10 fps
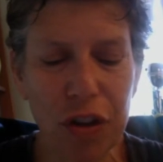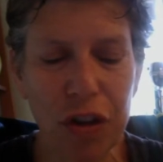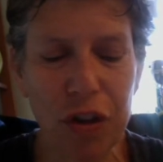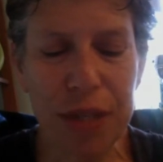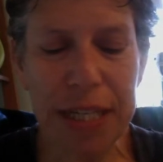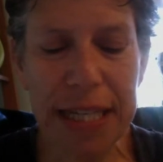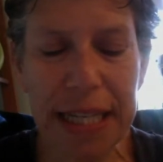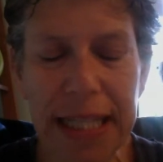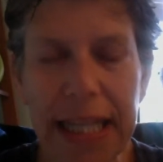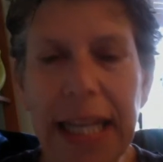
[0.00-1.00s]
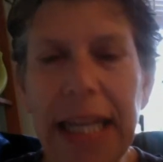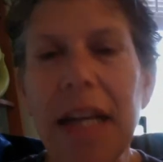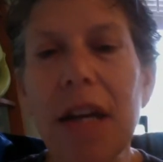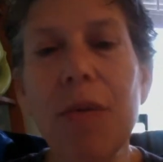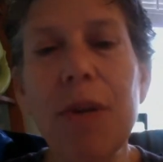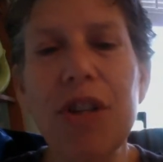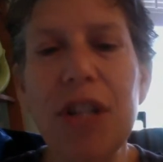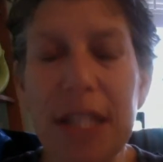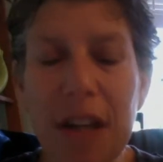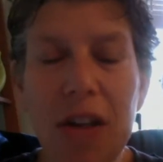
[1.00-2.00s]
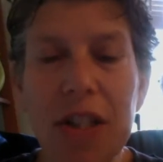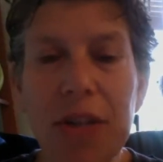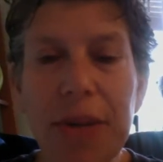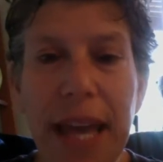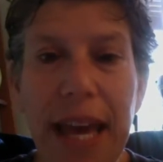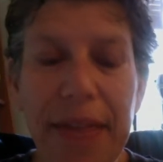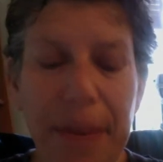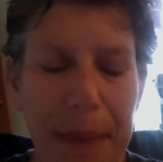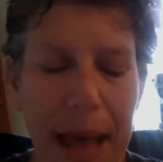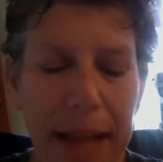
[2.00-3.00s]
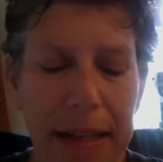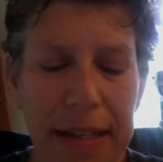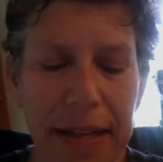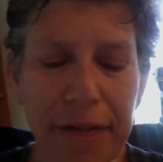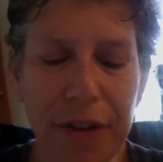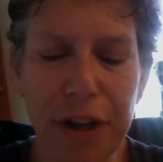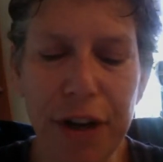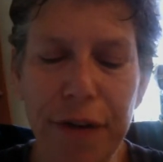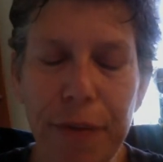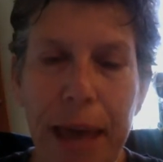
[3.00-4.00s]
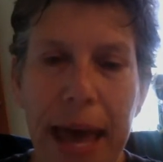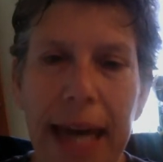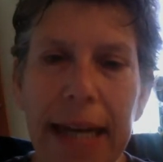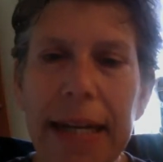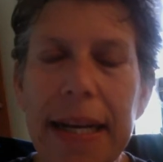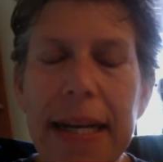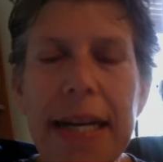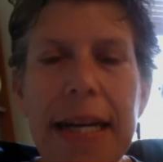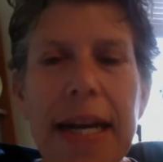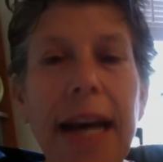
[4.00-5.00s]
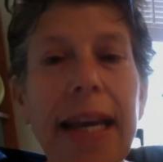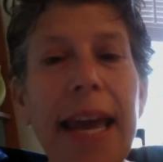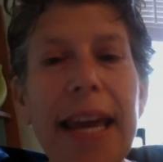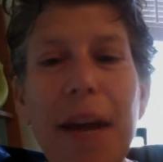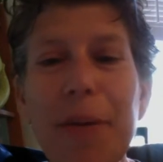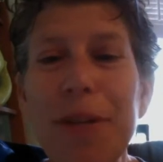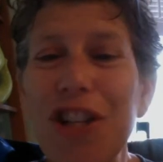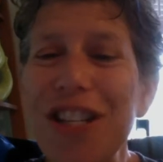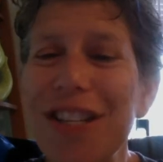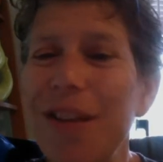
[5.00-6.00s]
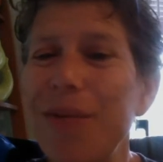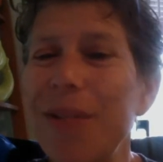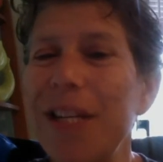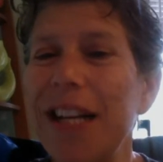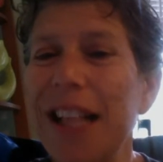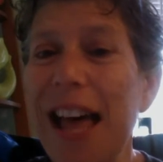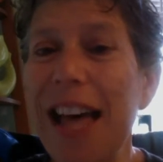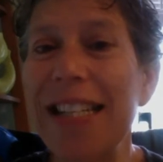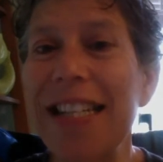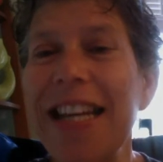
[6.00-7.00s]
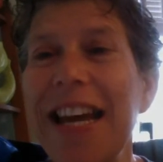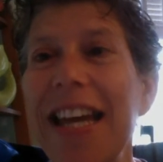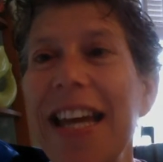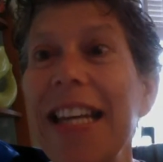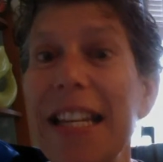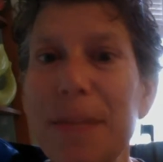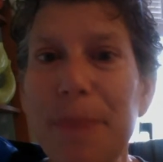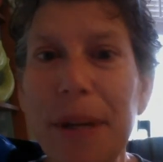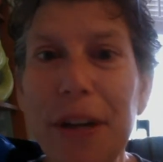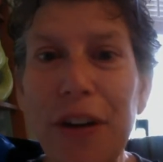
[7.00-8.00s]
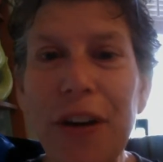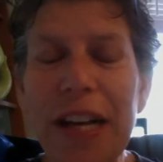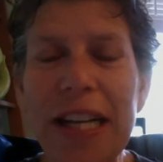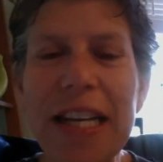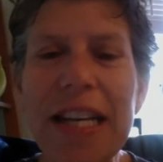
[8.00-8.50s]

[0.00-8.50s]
utility, which is also, again, the balance of good over bad. And again, I was in a class and I had a guest speaker, and